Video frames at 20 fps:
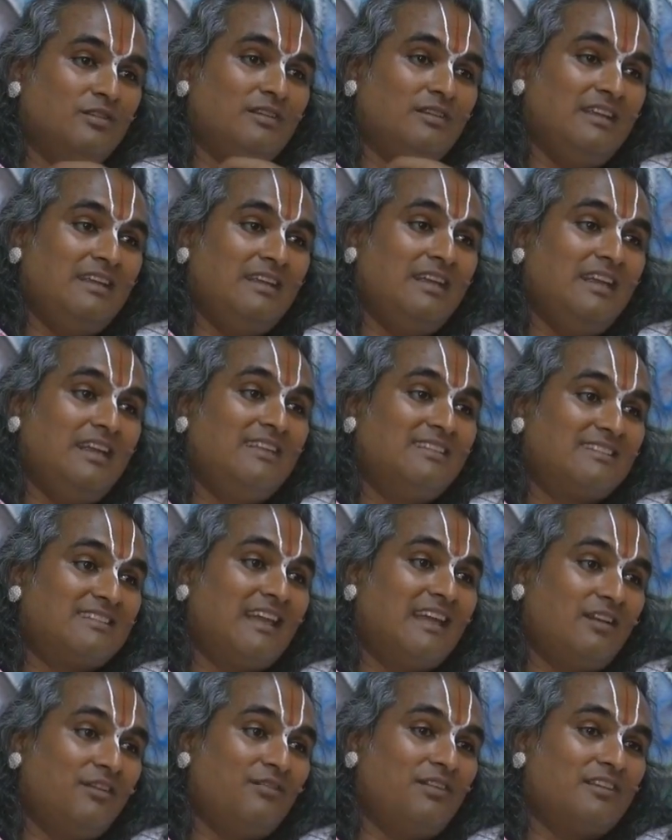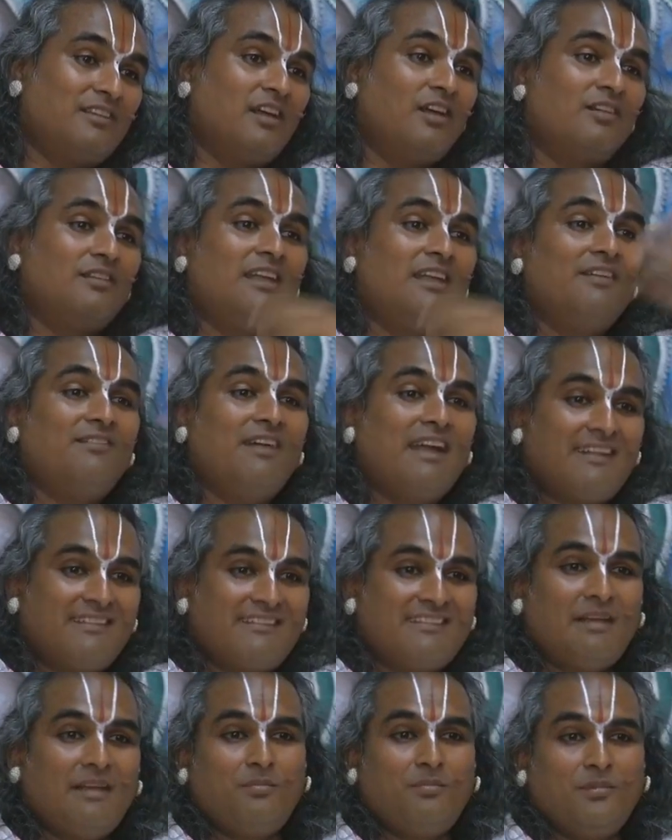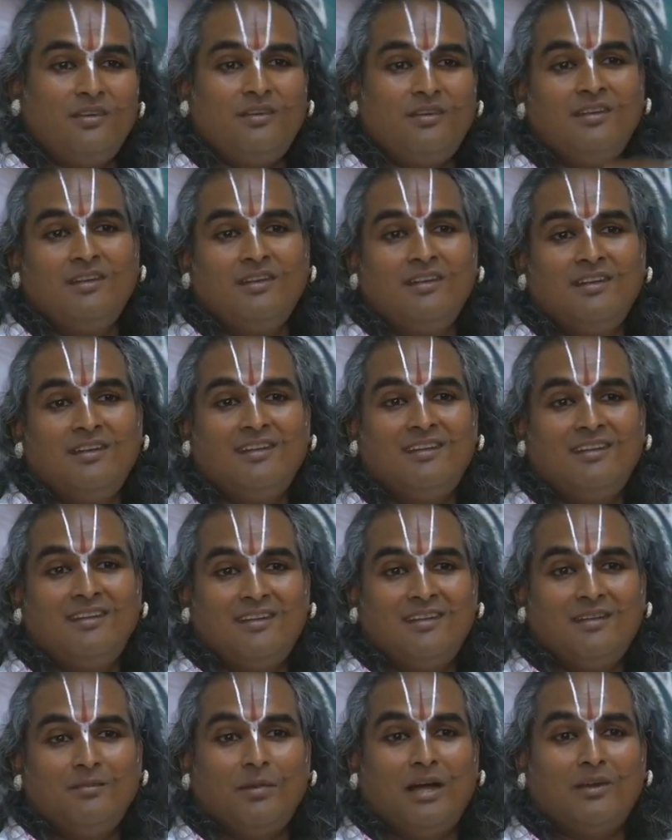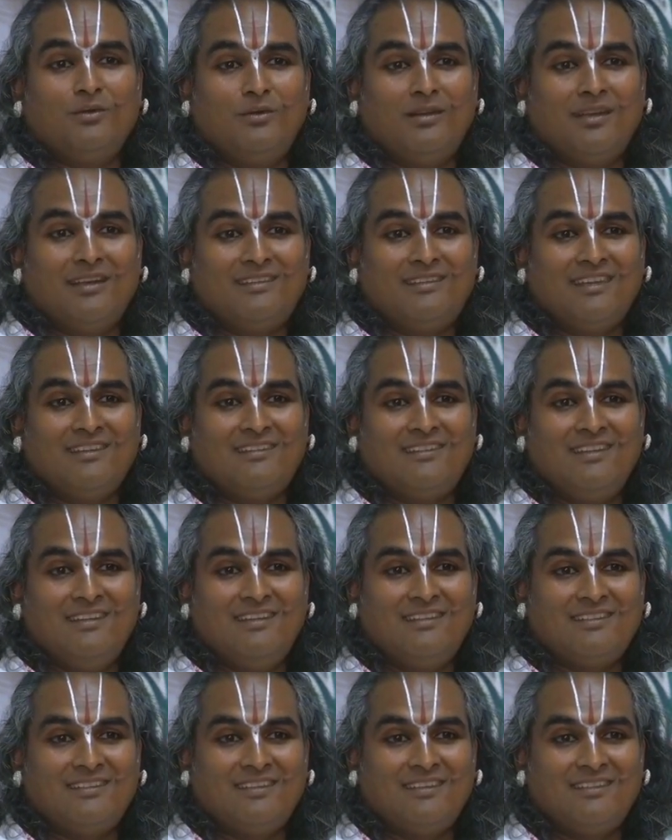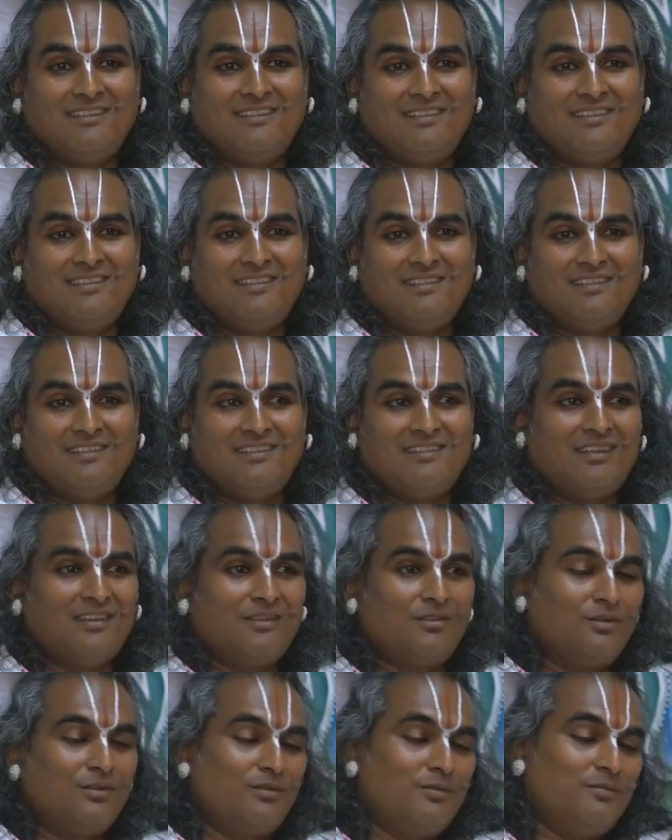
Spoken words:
inside of his heart, he have accepted Bhanu as his Sadguru.